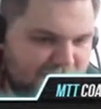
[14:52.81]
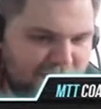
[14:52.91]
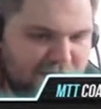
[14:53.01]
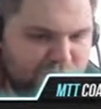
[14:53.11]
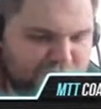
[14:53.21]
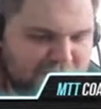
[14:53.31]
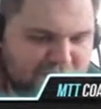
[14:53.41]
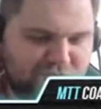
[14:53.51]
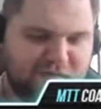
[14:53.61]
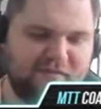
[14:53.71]

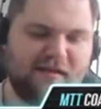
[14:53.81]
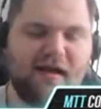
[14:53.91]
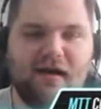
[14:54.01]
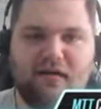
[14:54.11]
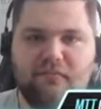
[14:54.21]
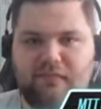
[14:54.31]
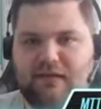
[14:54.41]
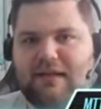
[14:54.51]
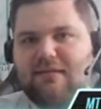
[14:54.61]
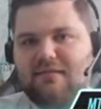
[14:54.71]
Re-entries are,
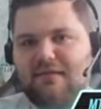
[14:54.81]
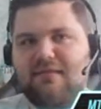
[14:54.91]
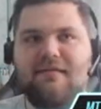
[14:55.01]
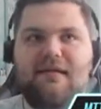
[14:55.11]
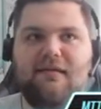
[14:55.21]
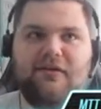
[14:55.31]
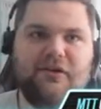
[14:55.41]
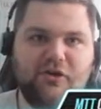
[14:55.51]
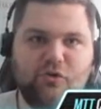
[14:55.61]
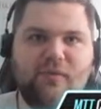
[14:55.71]
let's not say
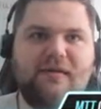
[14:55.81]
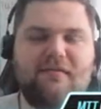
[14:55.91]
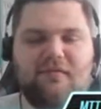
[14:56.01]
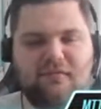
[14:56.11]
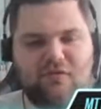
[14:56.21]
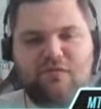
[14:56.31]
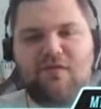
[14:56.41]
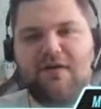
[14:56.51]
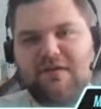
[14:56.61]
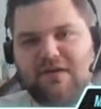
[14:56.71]
new, but so
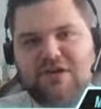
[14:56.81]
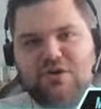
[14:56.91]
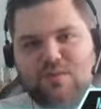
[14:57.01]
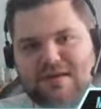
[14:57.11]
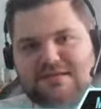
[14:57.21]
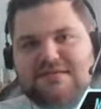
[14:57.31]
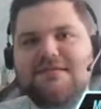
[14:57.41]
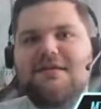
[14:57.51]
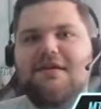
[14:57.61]
far the newest